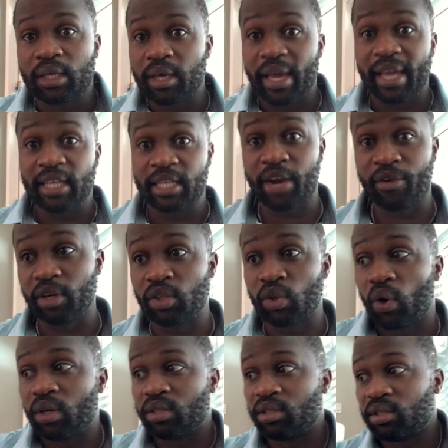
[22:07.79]
$800
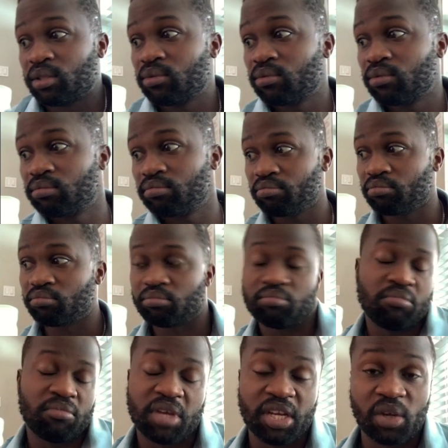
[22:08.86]

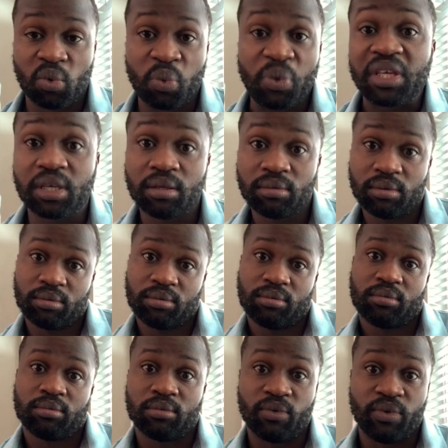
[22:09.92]
in a week,
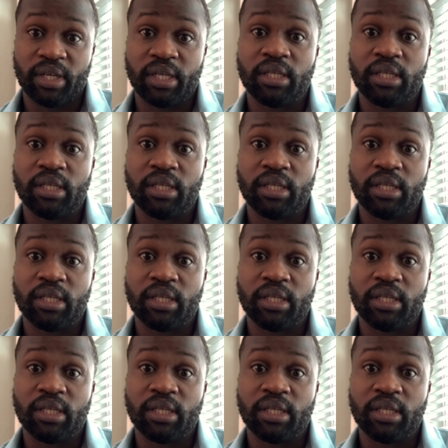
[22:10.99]
really.